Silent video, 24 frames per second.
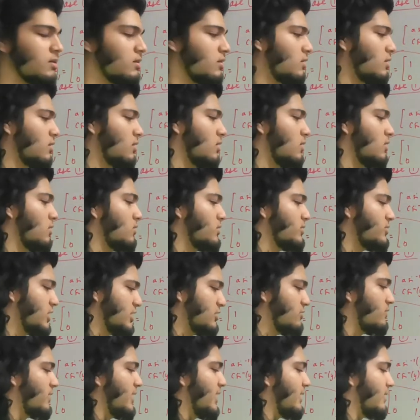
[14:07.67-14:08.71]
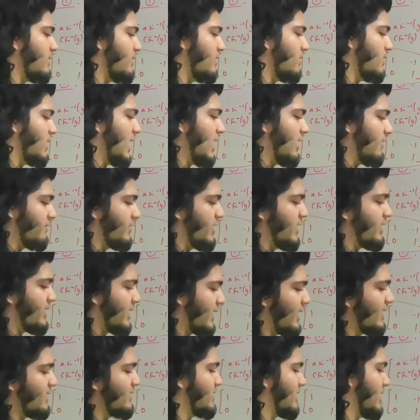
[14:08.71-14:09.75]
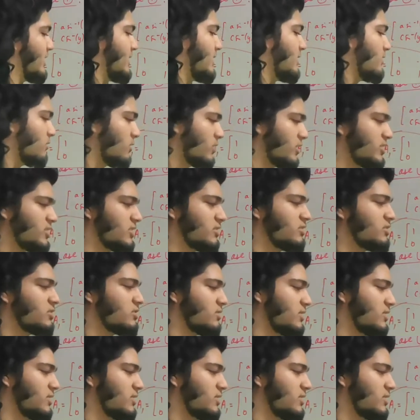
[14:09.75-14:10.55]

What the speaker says: have their tails at the origin,